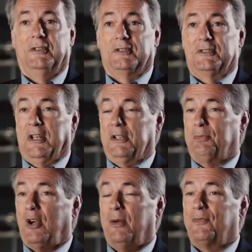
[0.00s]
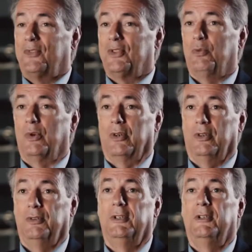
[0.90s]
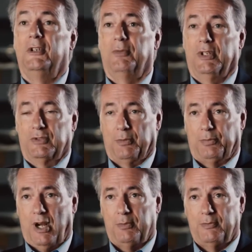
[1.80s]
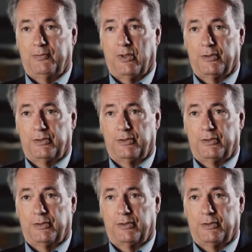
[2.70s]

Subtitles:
It's not a problem for the world, but it was a problem for our